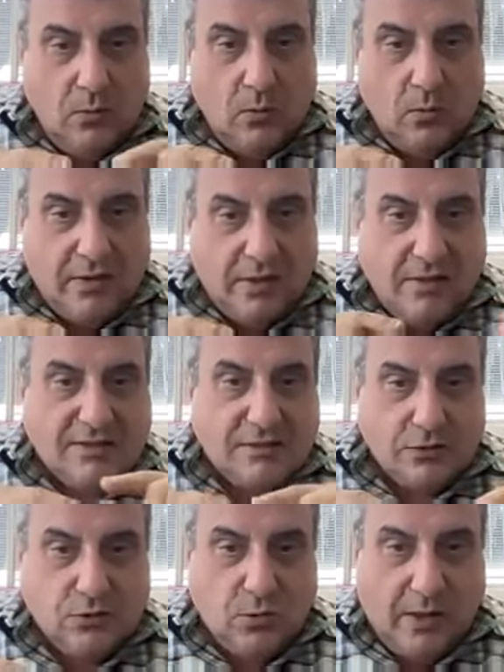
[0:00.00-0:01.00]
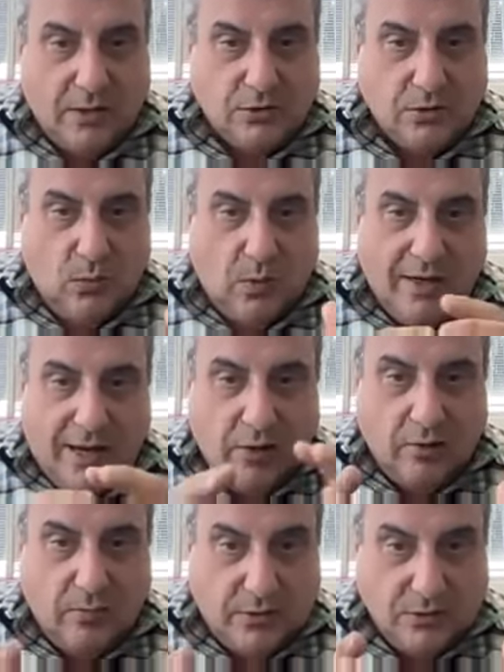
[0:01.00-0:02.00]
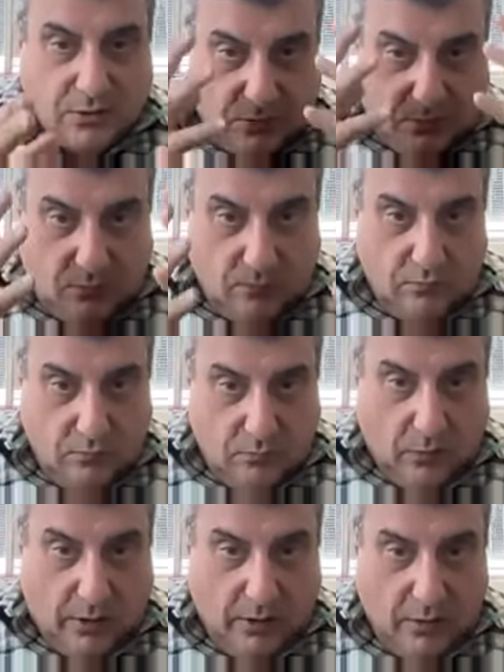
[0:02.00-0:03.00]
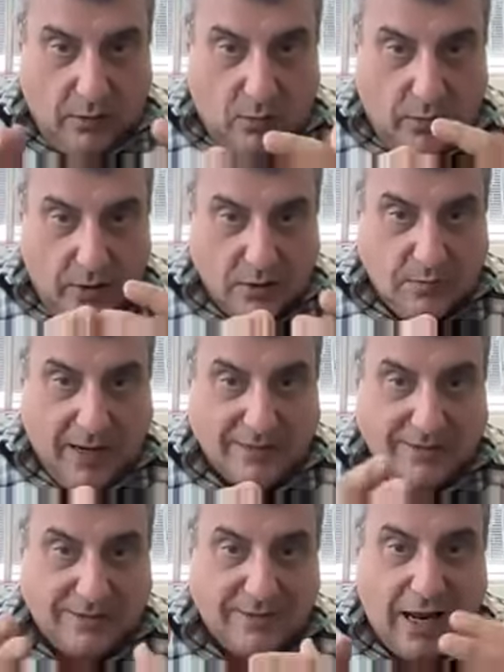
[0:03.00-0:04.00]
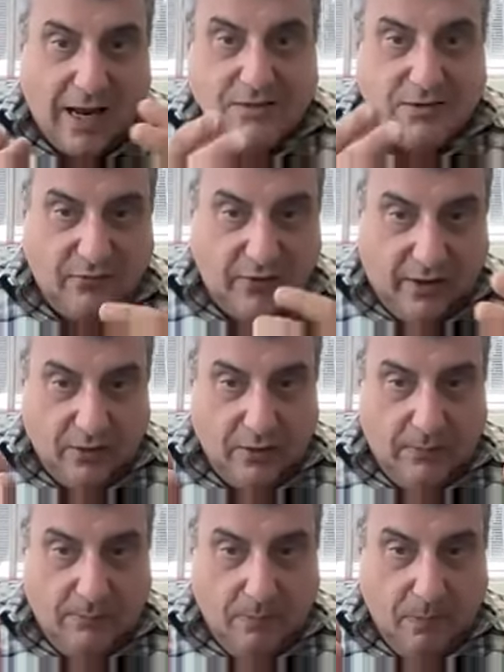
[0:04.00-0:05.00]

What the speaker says: within the situation. What elements, right, are we expecting not to vary?